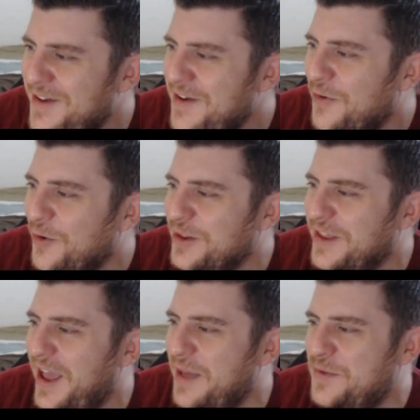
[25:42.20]
Or
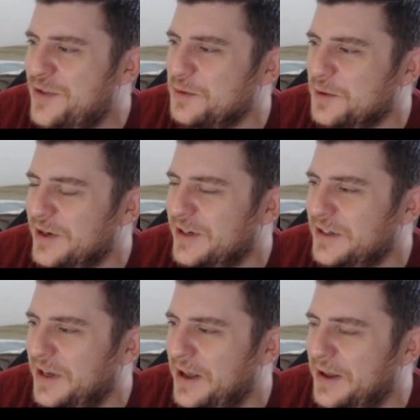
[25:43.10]
the App Store.
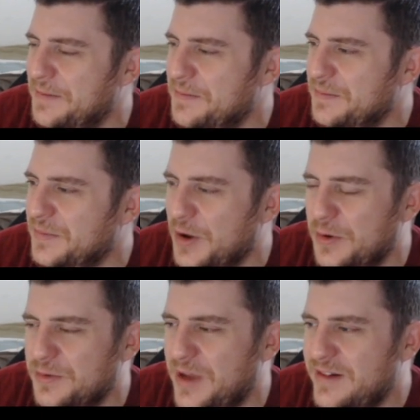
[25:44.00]

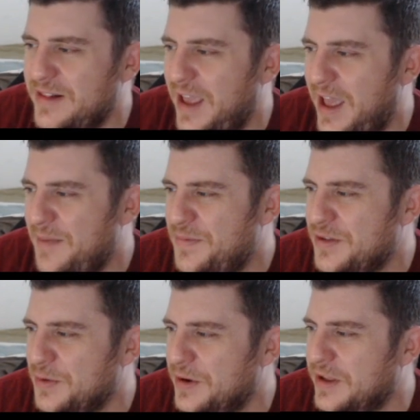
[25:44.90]
No, not the App
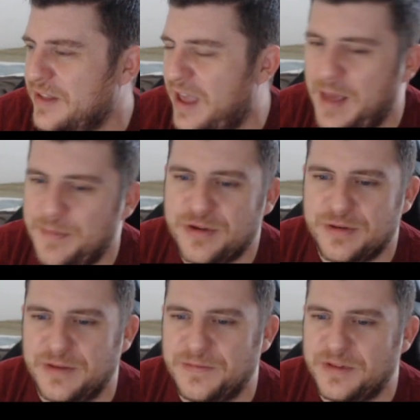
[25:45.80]
Store, because apps are
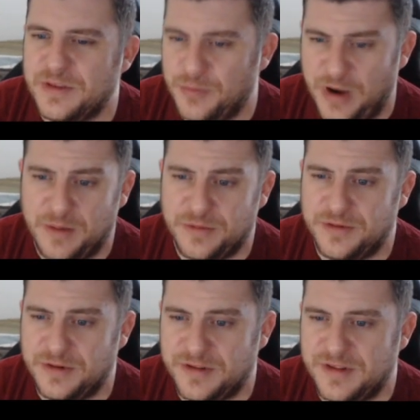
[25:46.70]
different than
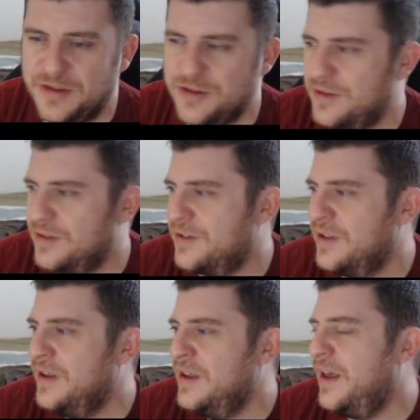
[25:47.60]
browser extensions.
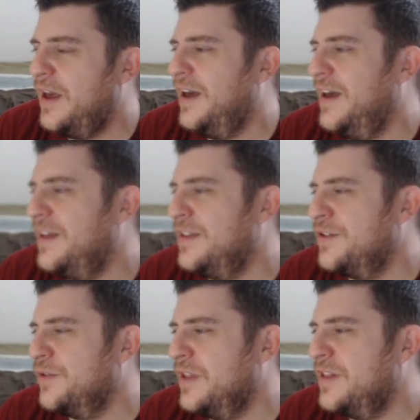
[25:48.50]
So
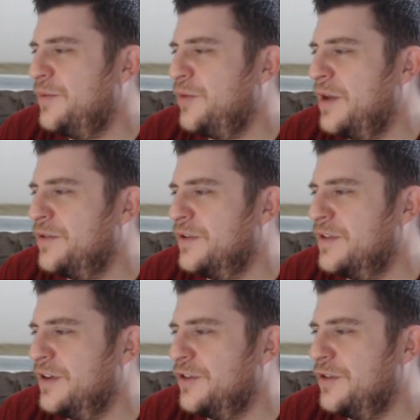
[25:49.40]
let's say browser
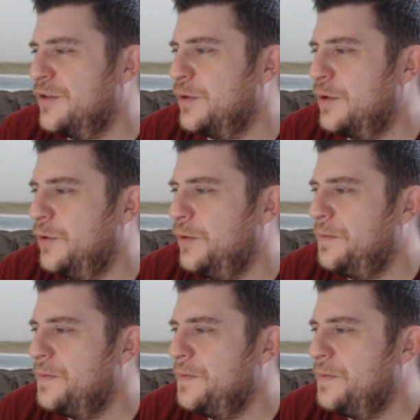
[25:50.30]
extension store. Cool.